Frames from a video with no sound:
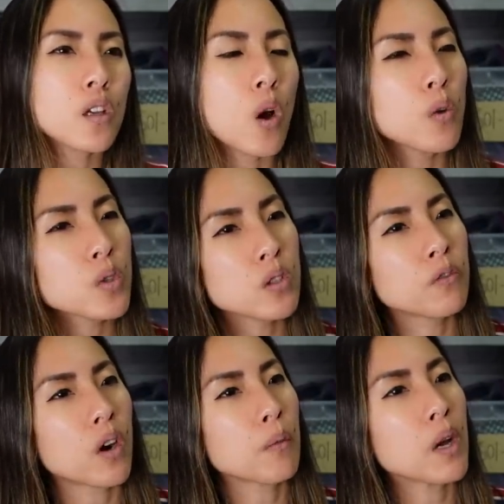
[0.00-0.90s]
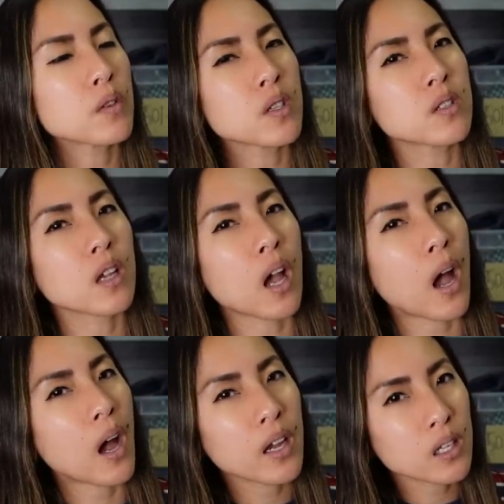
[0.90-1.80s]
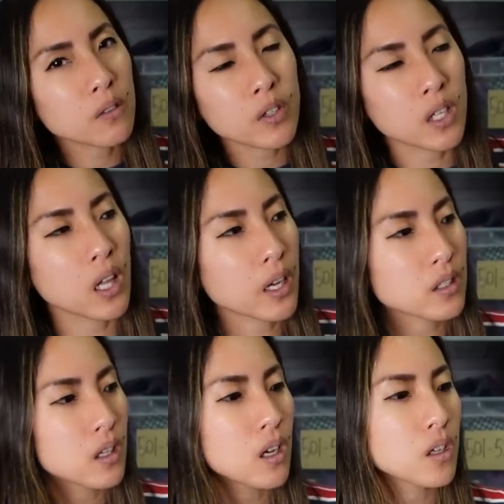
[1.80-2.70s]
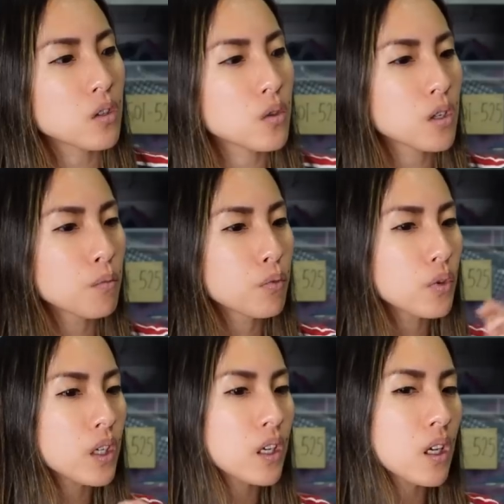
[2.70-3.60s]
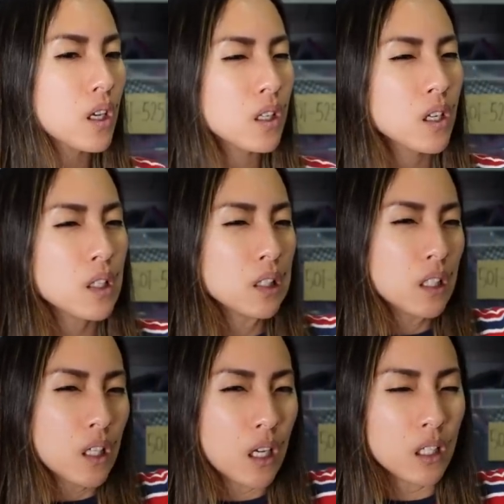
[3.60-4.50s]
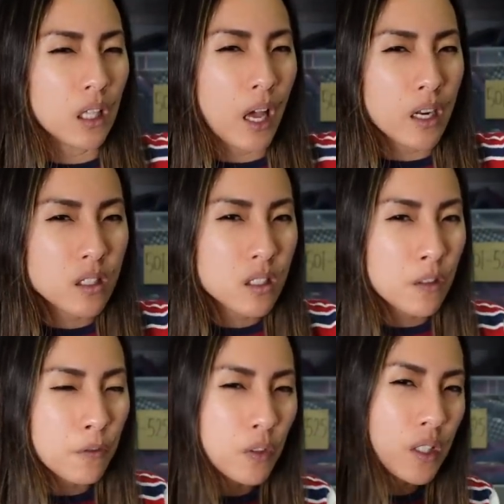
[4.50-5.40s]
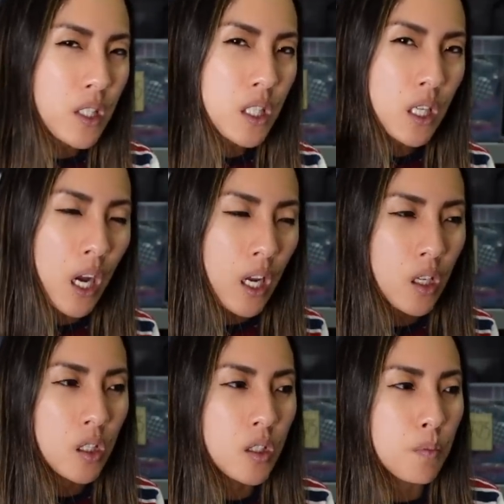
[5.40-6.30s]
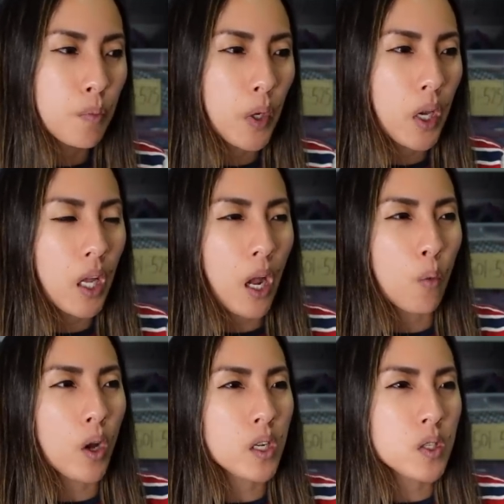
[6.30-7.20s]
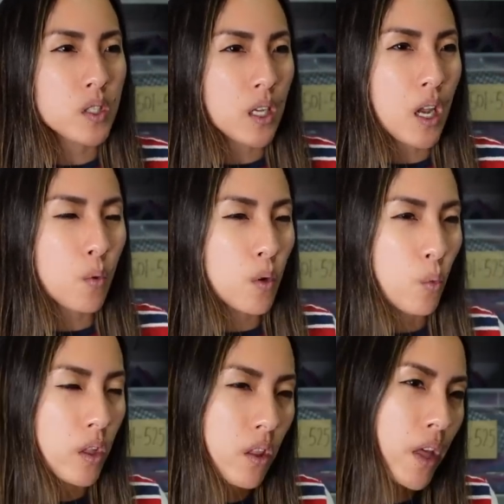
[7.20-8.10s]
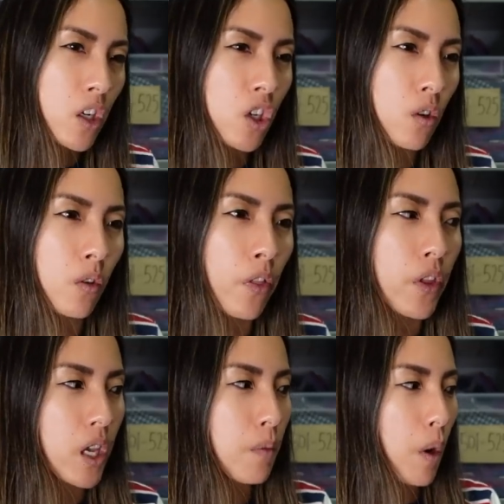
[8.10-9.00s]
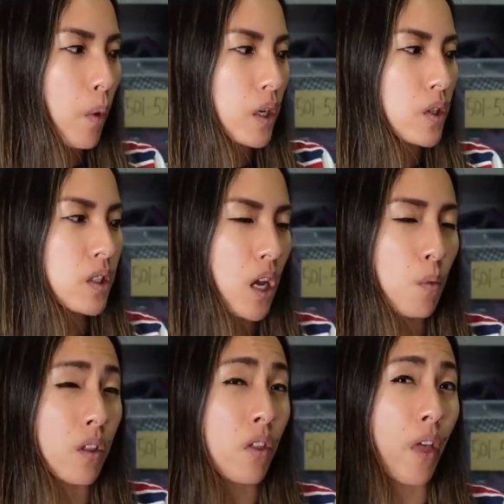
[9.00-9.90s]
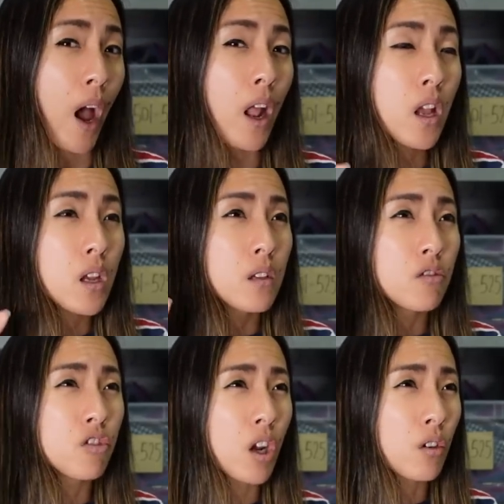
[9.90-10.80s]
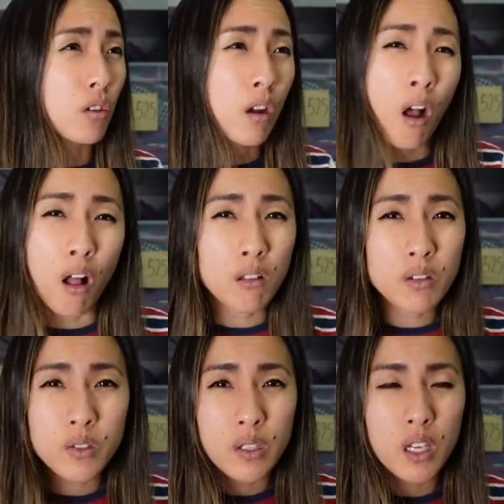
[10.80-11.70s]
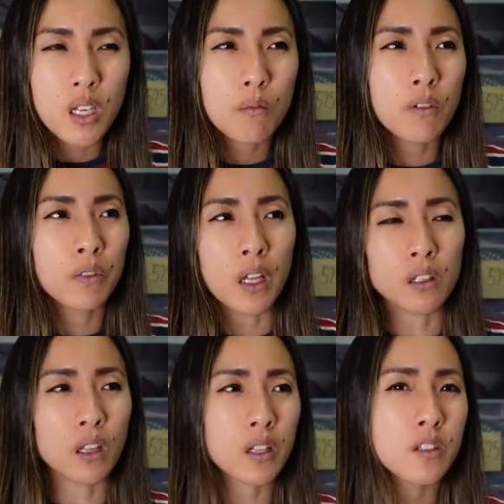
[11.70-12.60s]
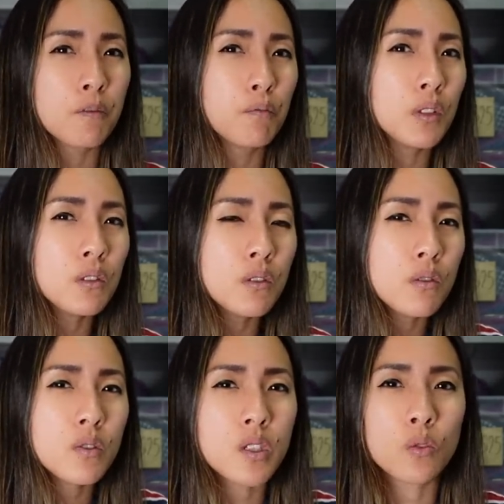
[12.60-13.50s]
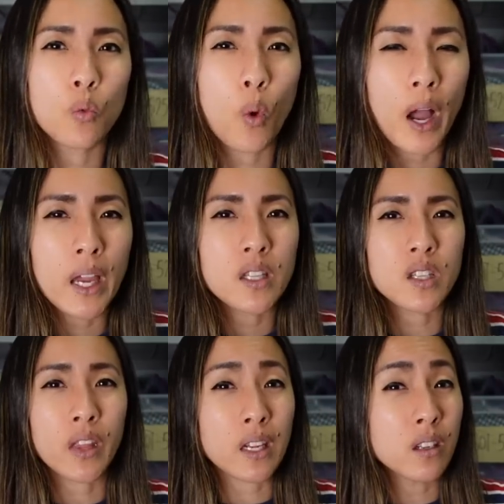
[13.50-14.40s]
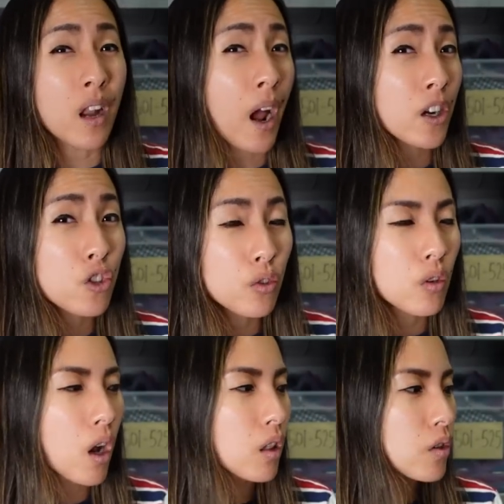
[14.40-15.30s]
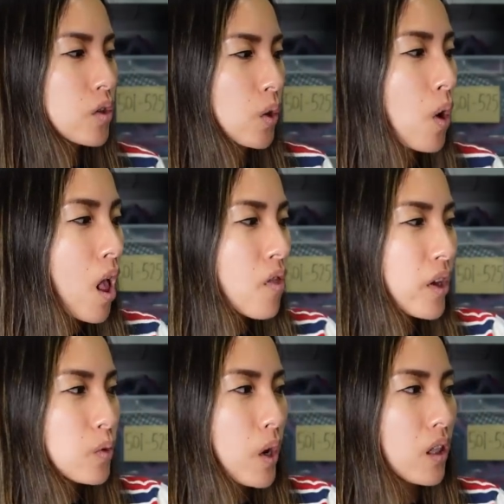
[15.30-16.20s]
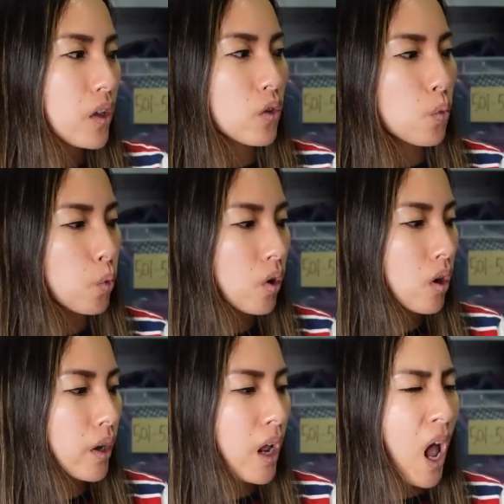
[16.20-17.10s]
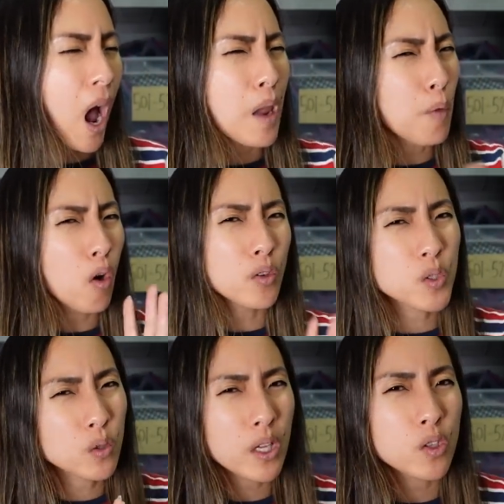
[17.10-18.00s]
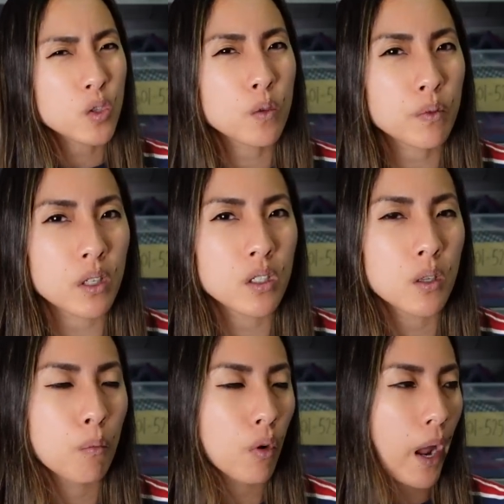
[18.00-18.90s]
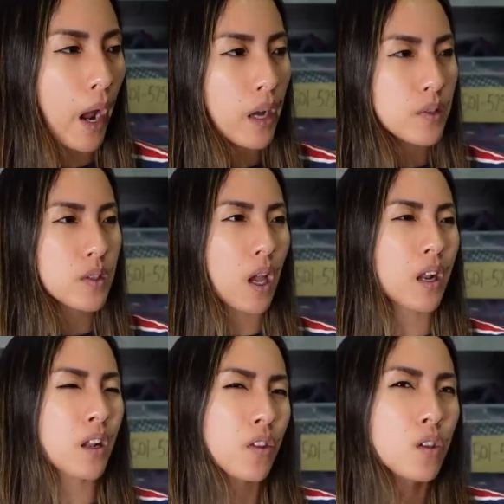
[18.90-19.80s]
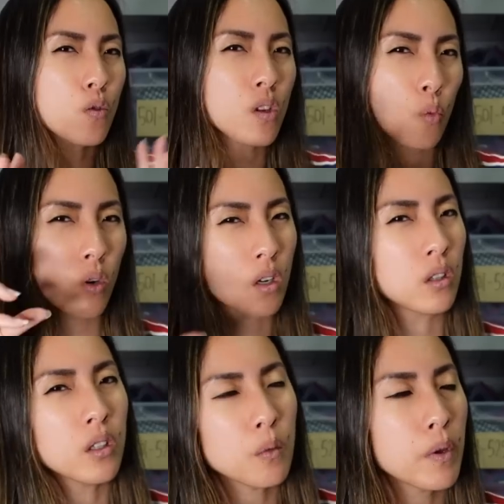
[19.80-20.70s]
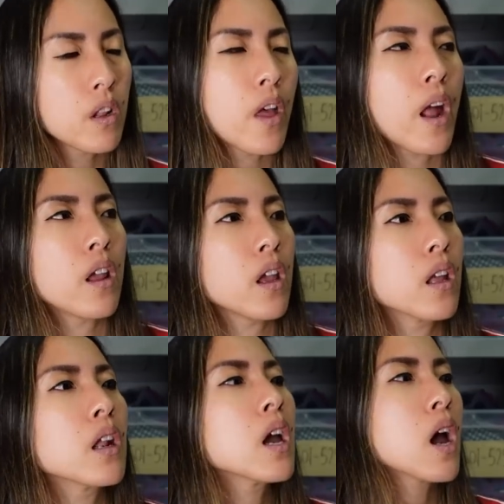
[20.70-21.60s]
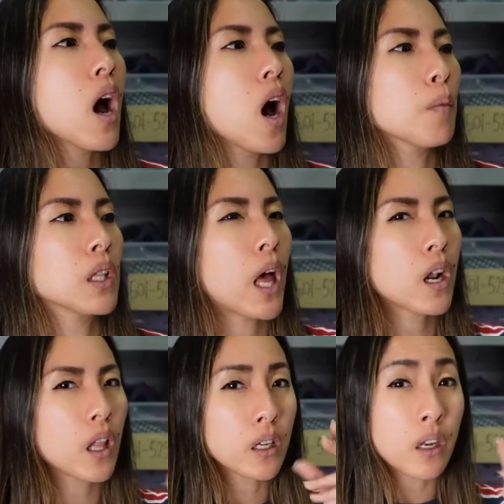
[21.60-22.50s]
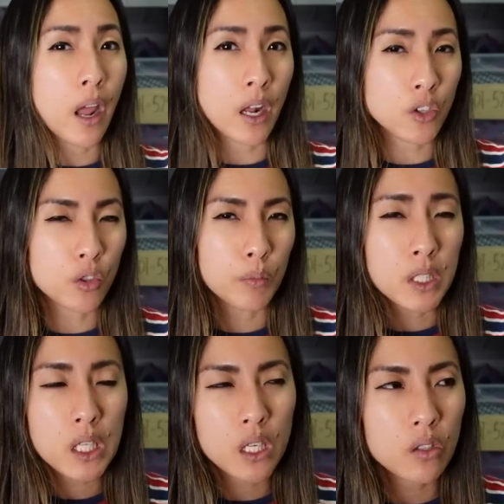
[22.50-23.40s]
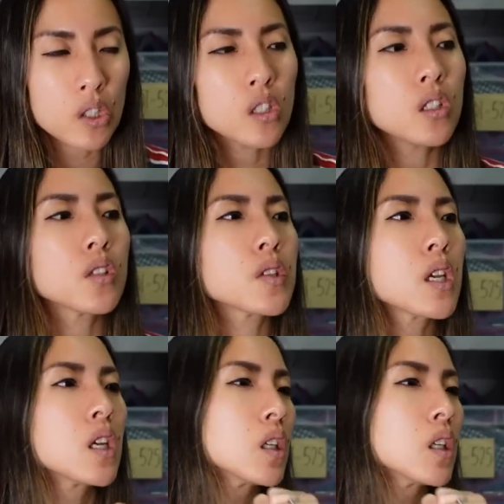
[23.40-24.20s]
coastal farmhouse is kind of eclectic. You can bring in a lot of different styles, but I want to stay within that general theme. I want to stay within that general color scheme of like lots of blues and whites and like natural colors. So that's why I like the wood. I'm also like super into brass, and I think you can work a little bit of that in. A lot of like natural materials.